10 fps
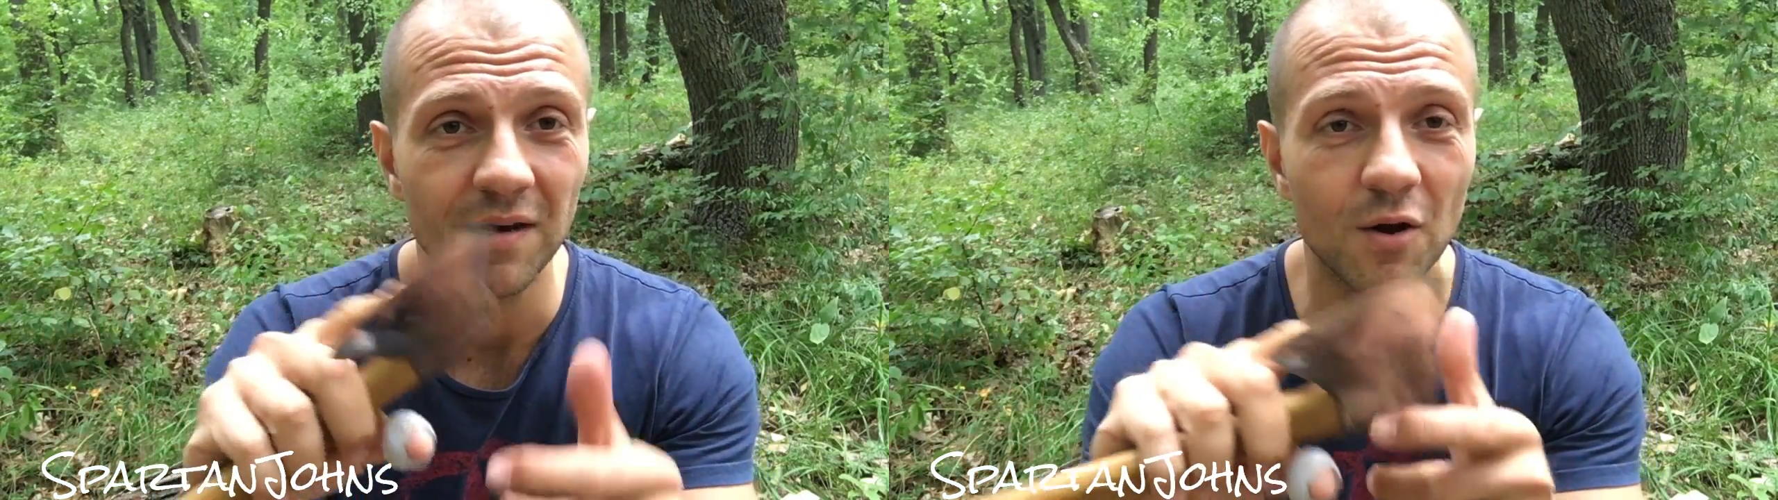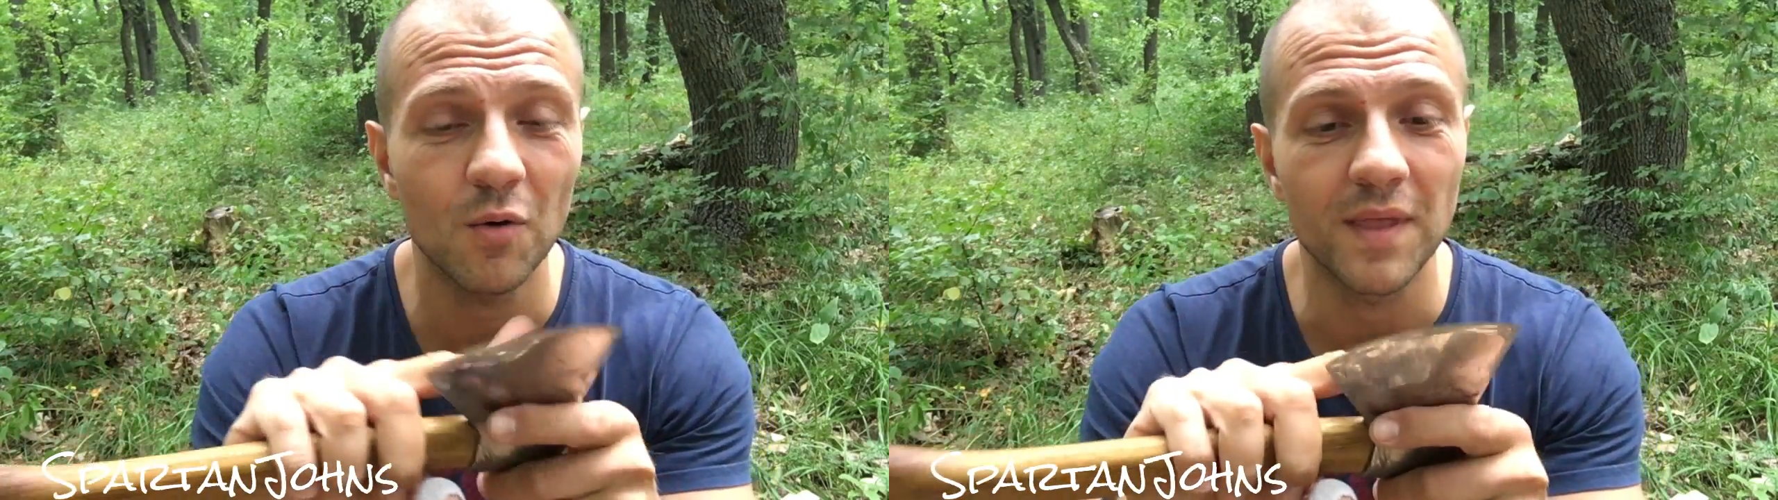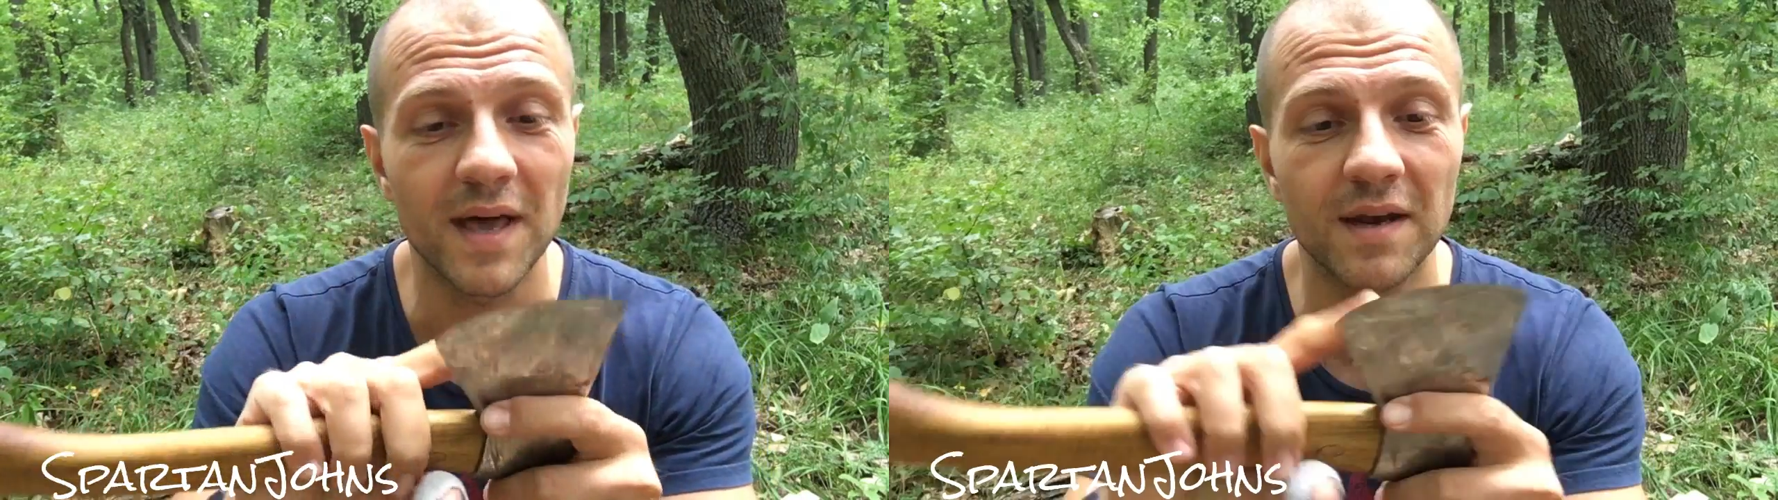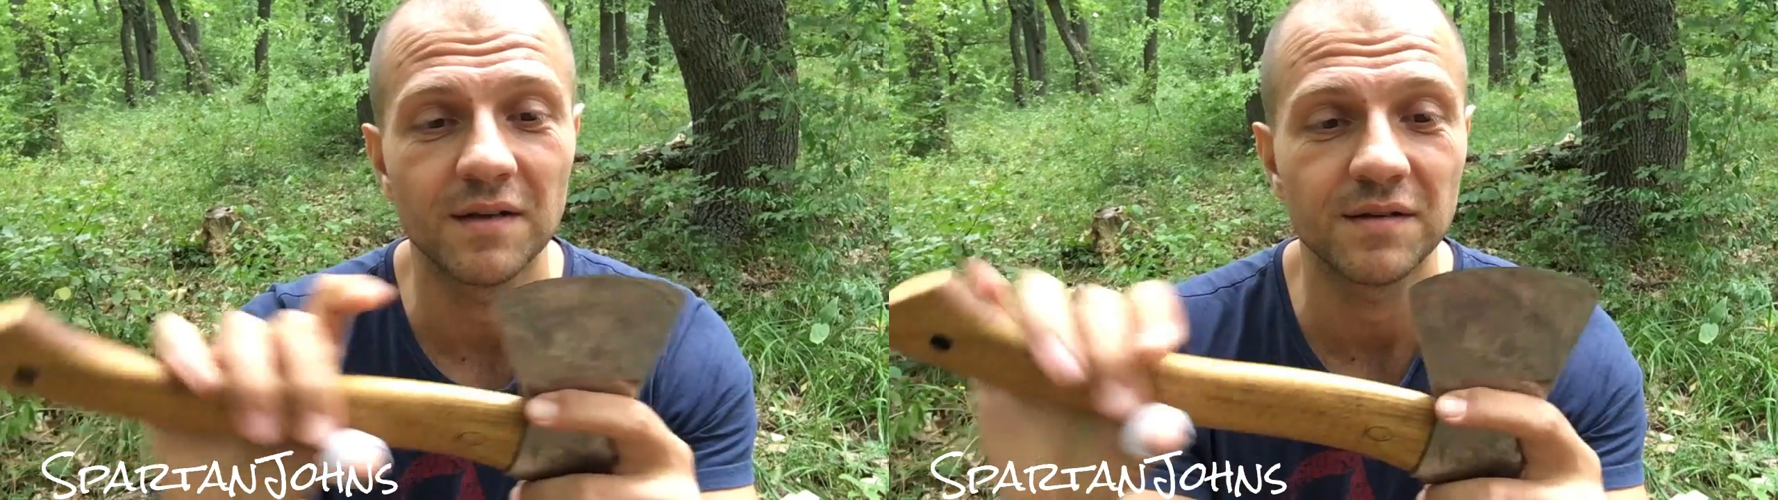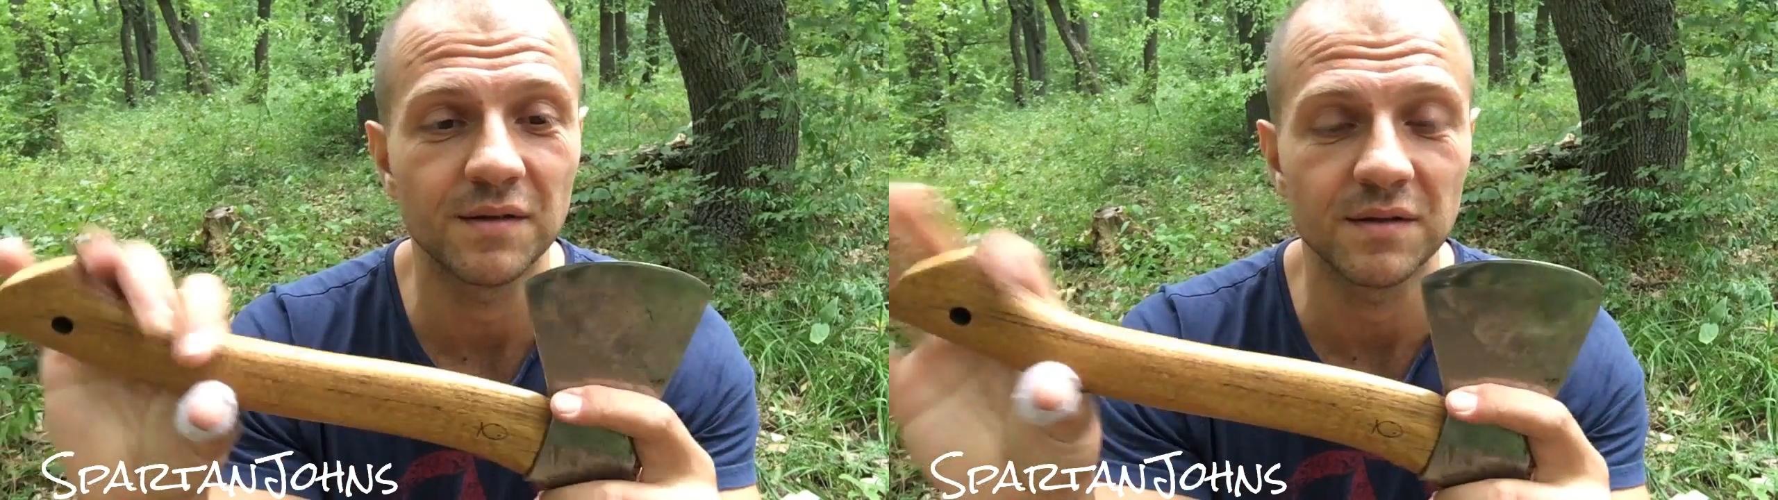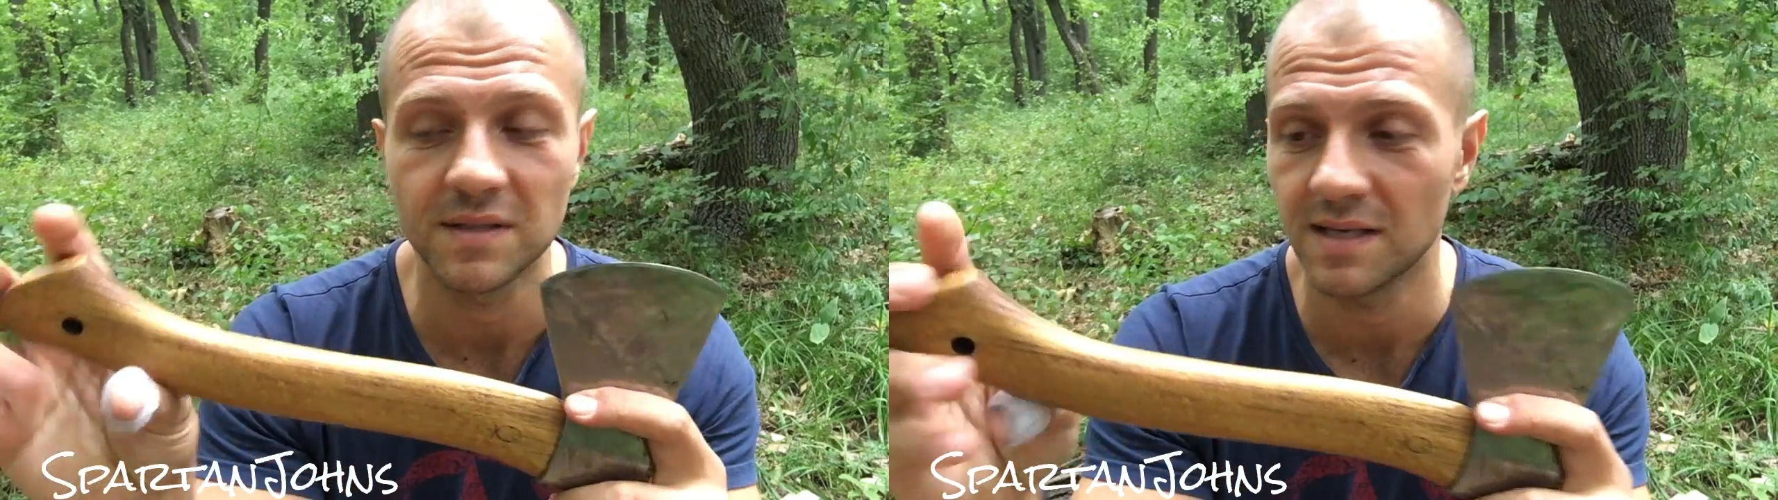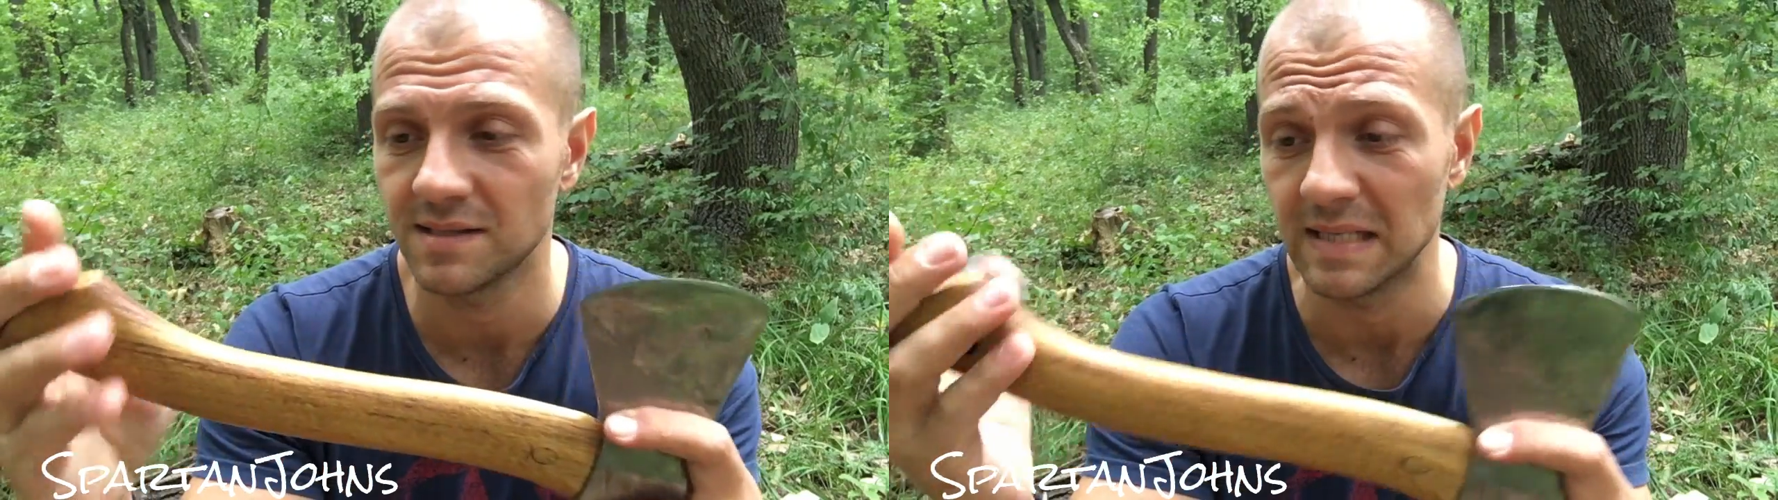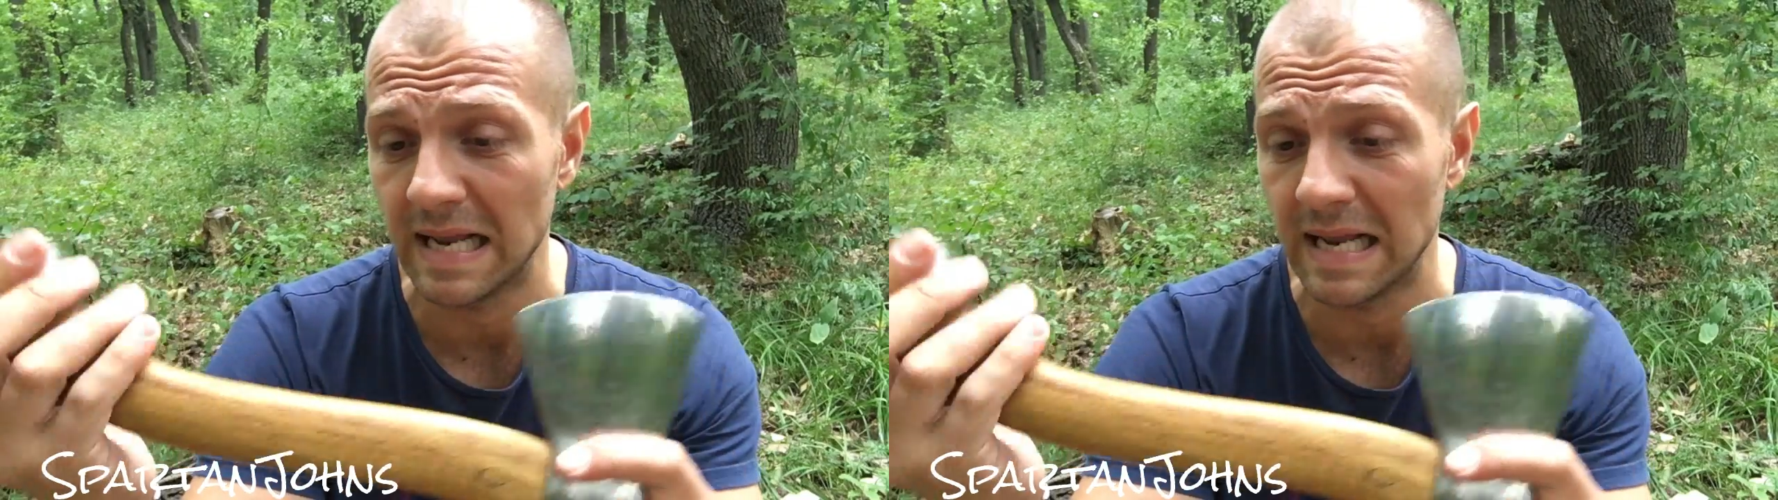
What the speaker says: know that until you test it.